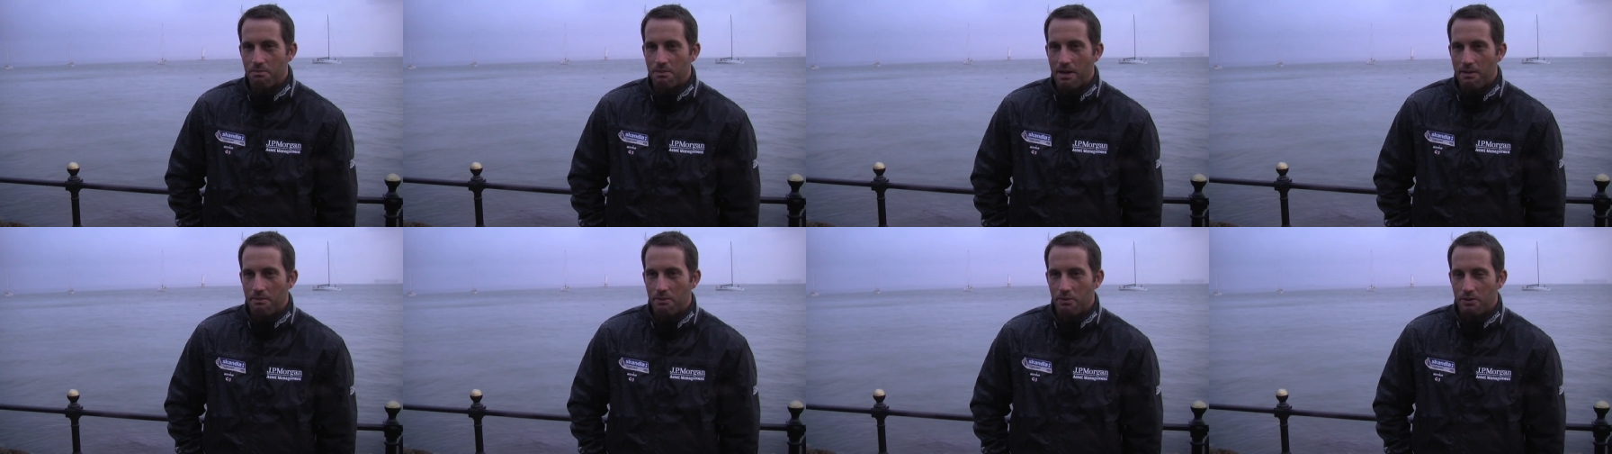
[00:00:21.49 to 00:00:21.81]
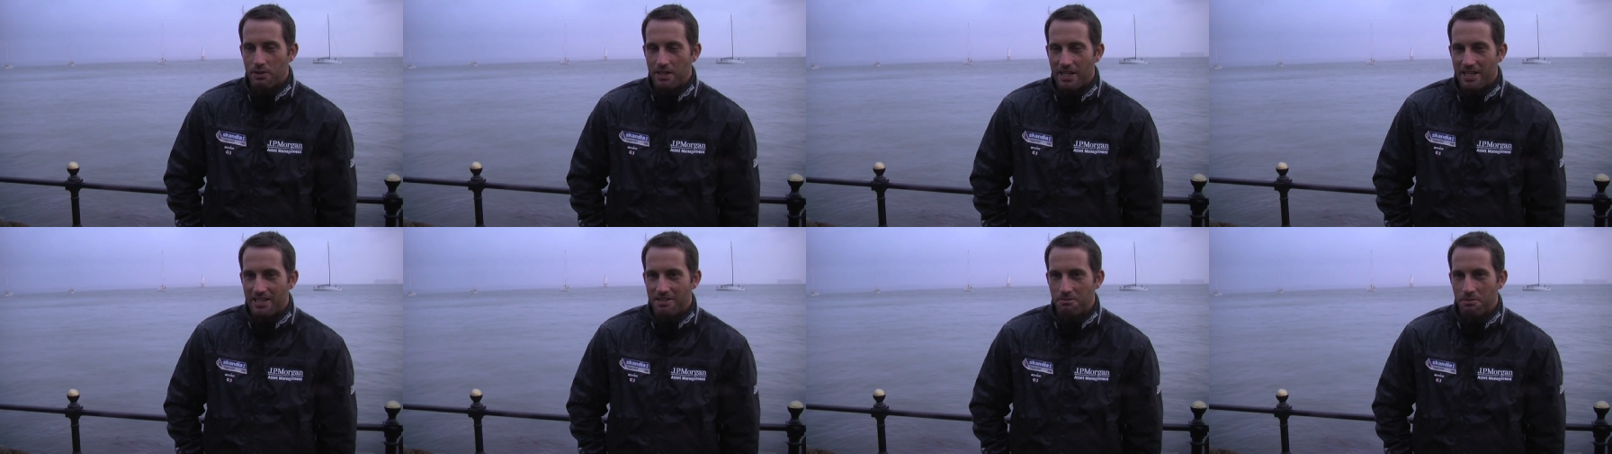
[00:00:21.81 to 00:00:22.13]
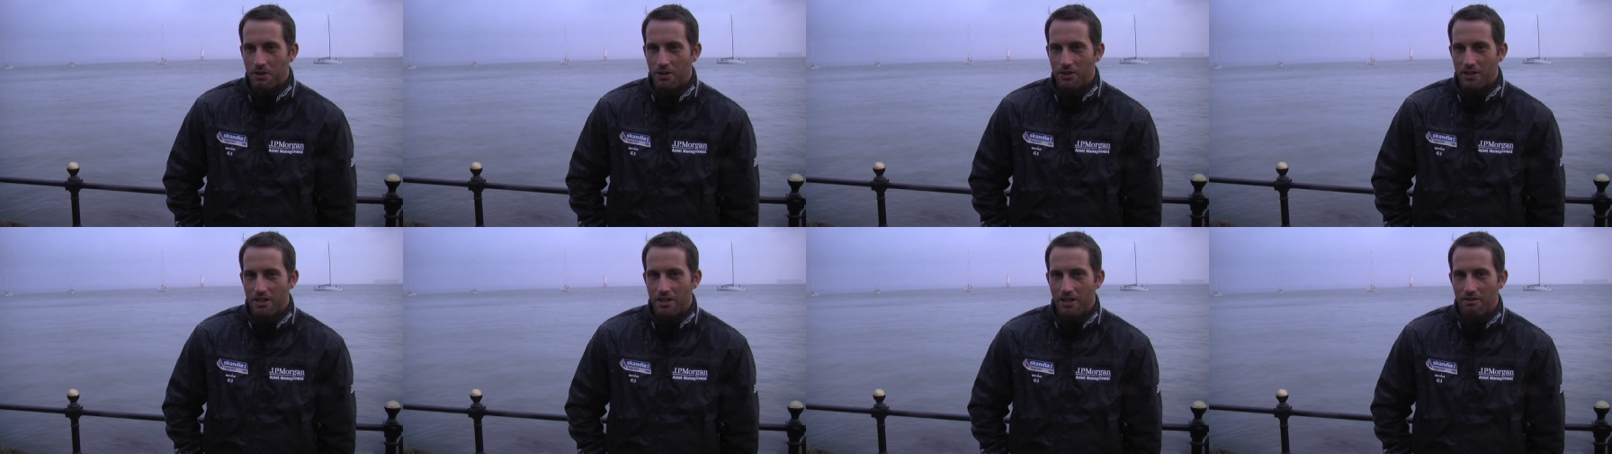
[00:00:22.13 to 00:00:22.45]
Maybe we need to
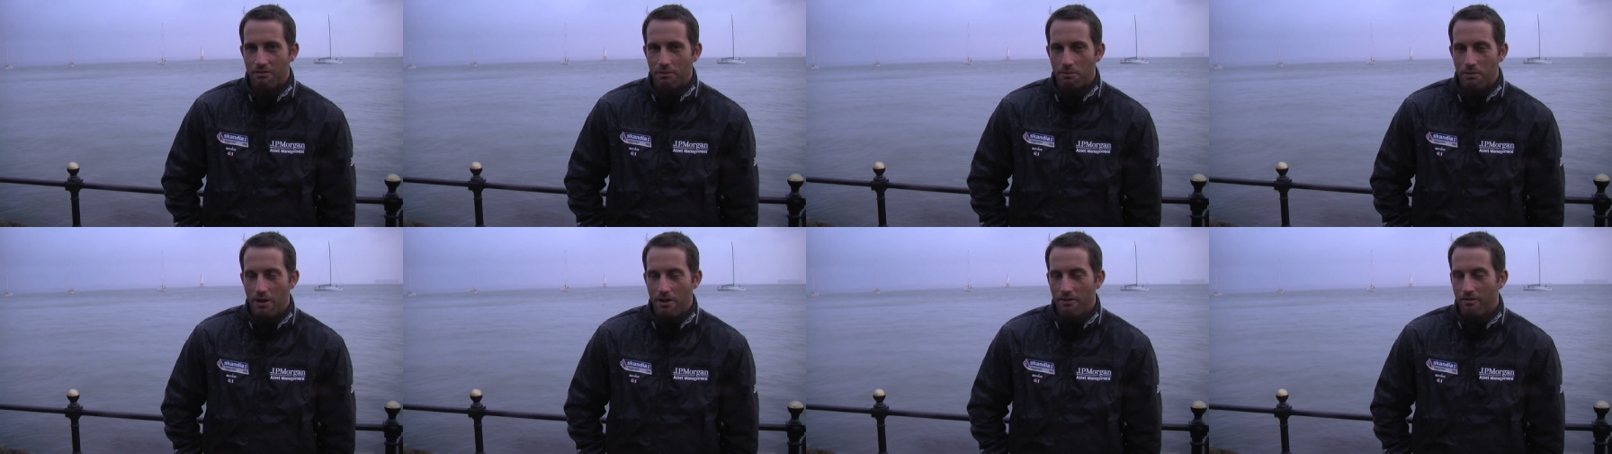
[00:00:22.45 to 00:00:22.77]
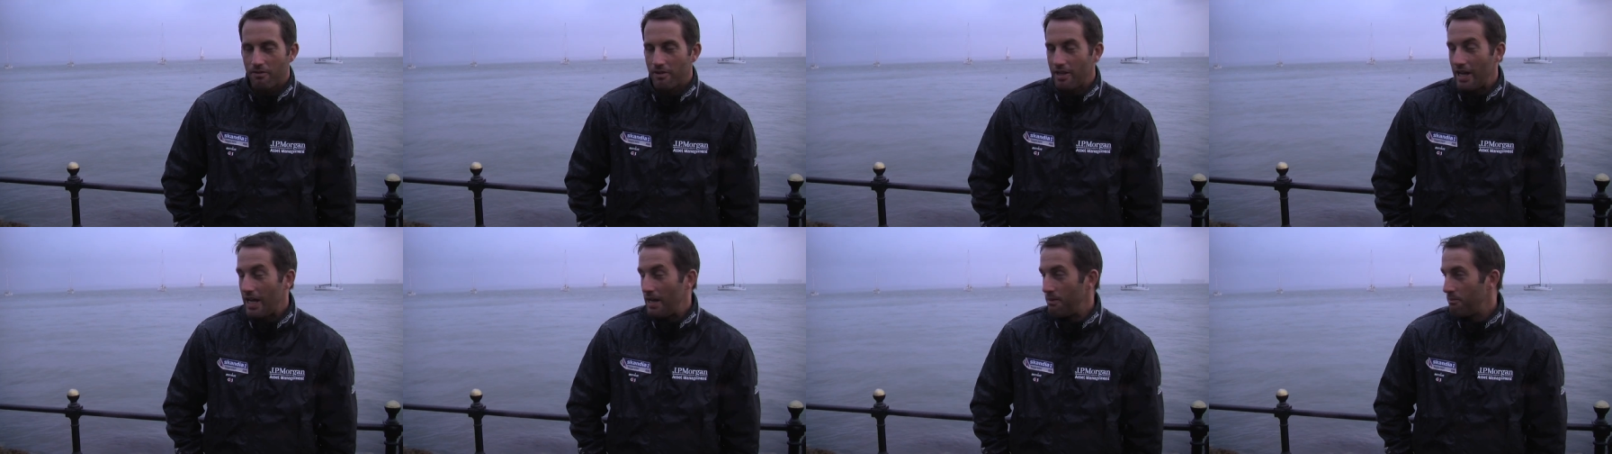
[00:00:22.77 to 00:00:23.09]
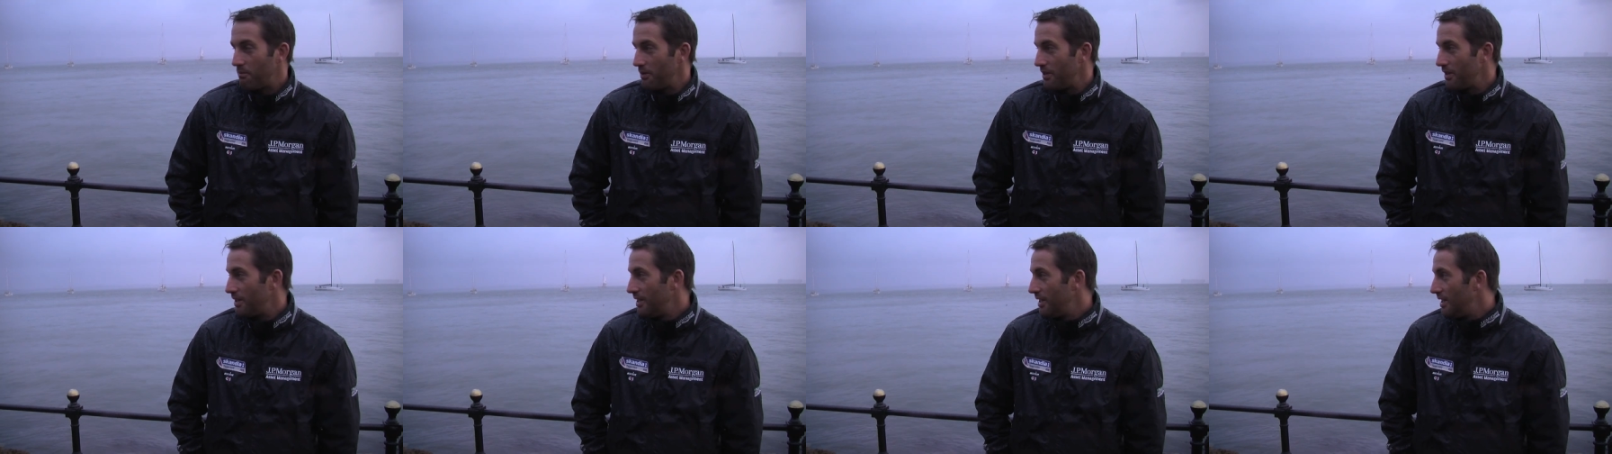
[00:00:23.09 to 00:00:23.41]
be on another boat for that,
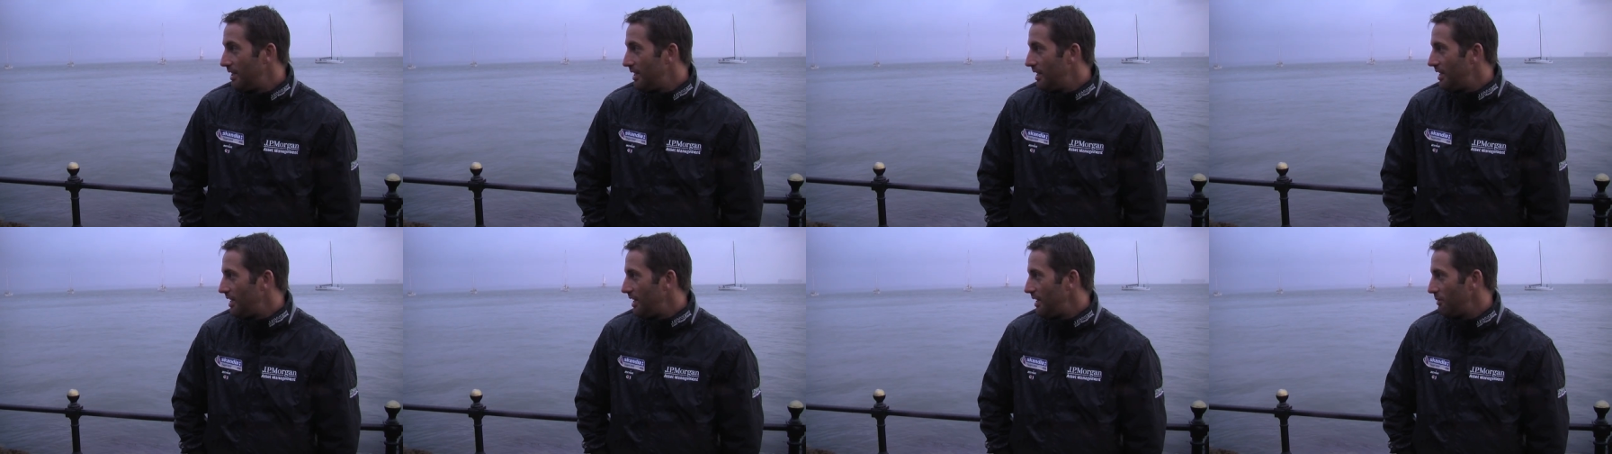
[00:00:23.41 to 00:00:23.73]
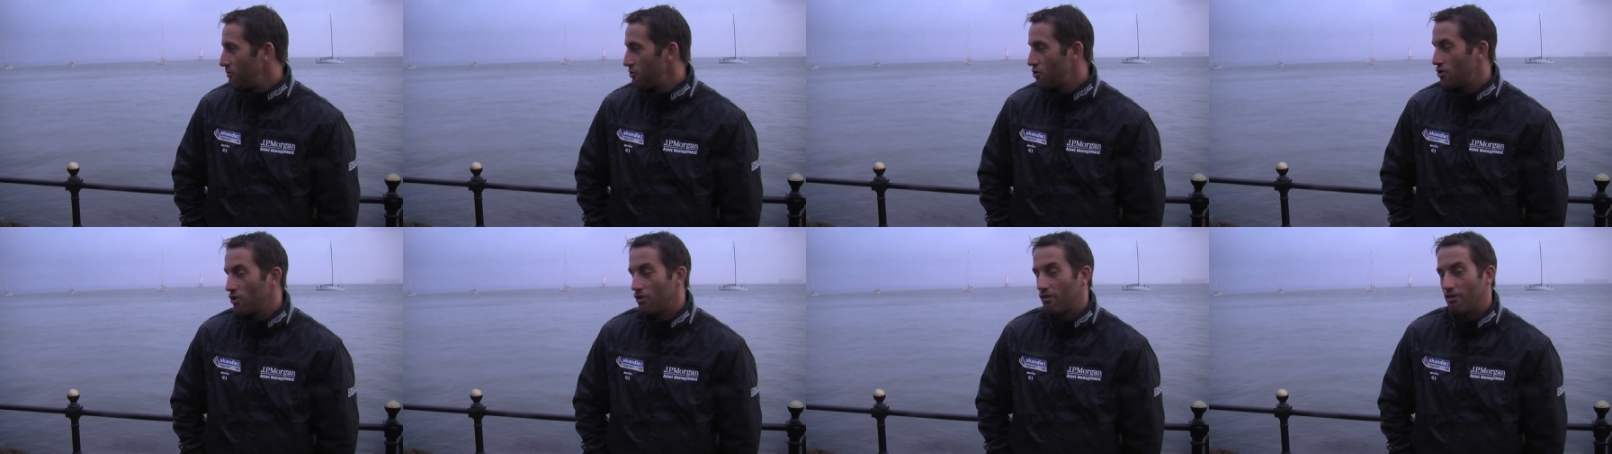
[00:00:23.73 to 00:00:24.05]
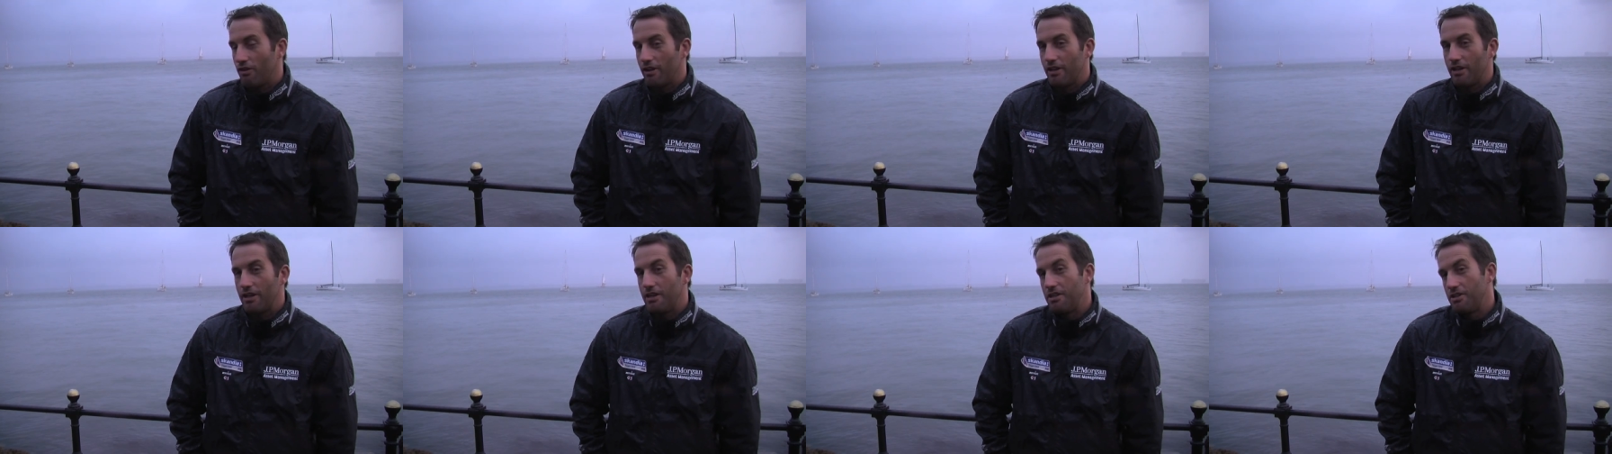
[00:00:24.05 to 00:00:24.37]
but I'm
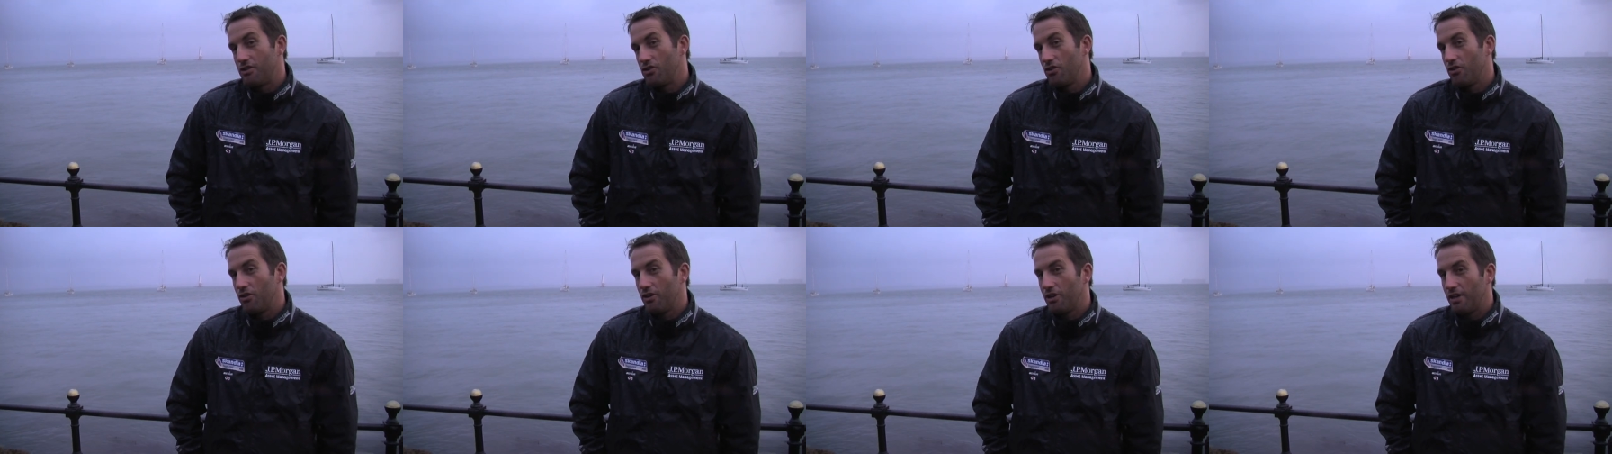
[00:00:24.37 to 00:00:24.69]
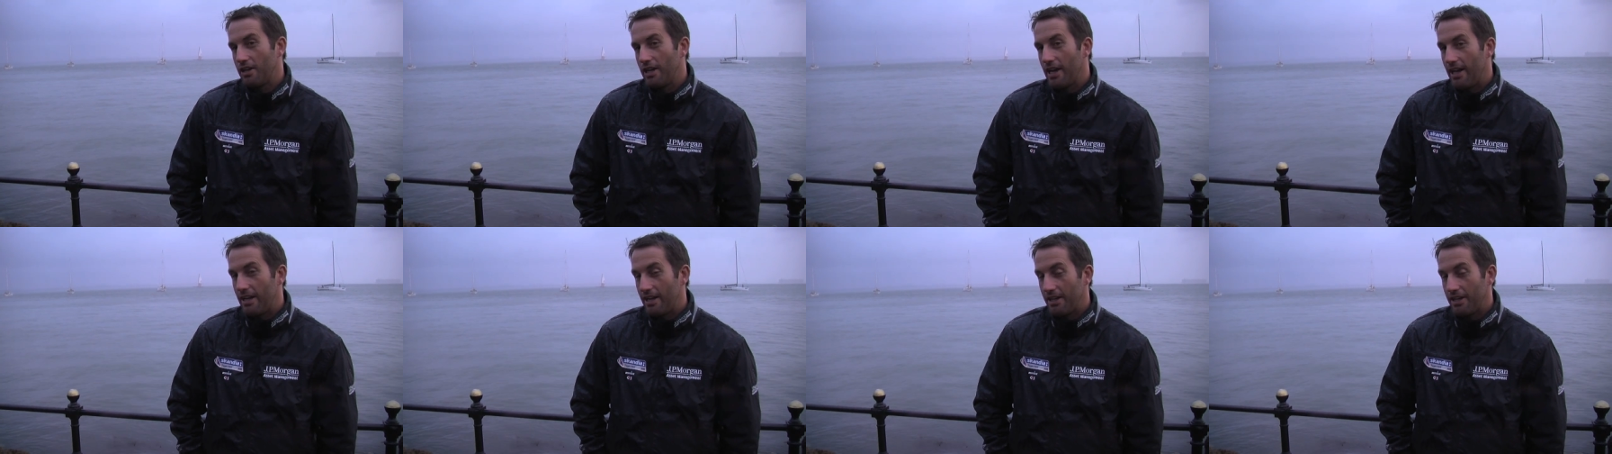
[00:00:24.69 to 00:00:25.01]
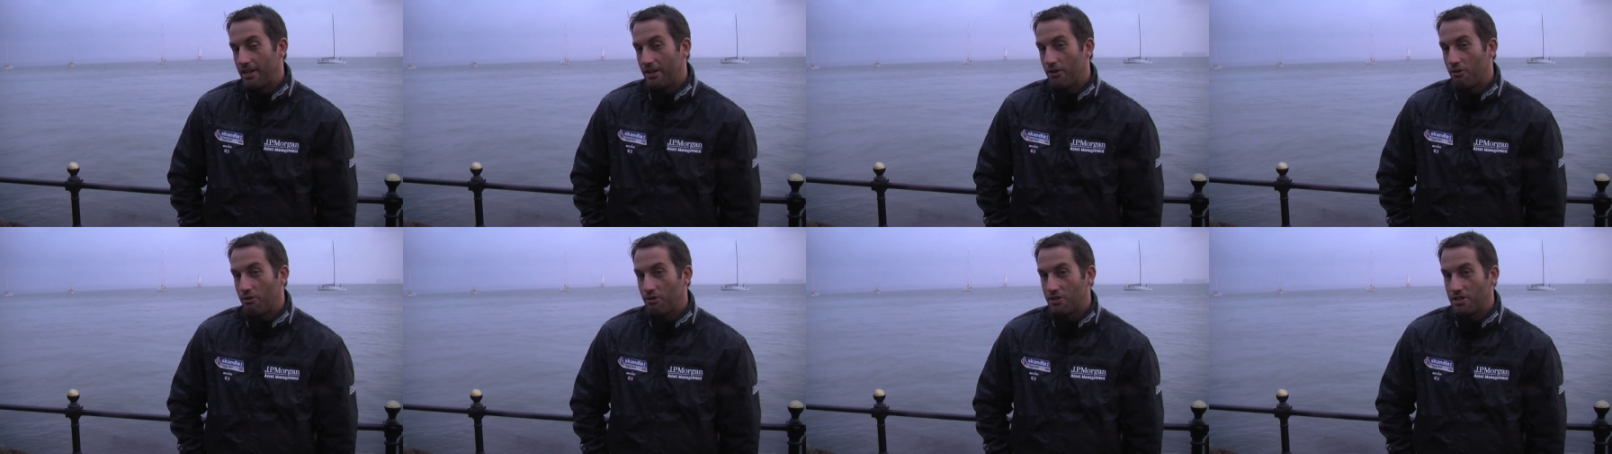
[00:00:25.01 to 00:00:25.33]
sure he'll enjoy
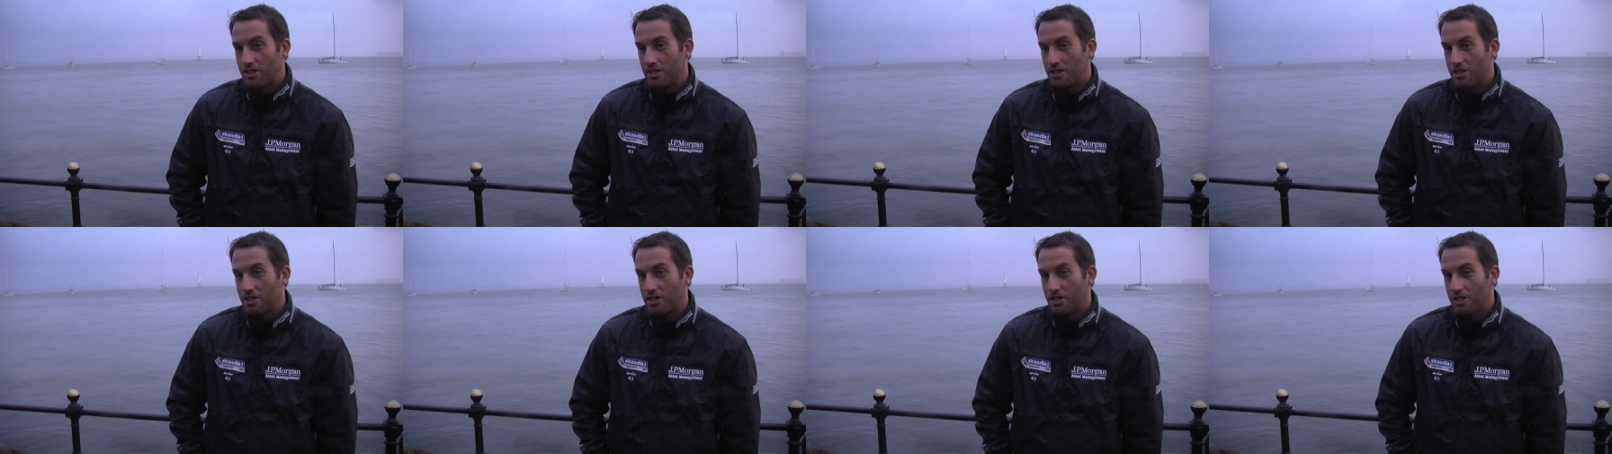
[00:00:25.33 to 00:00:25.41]
Eleonora.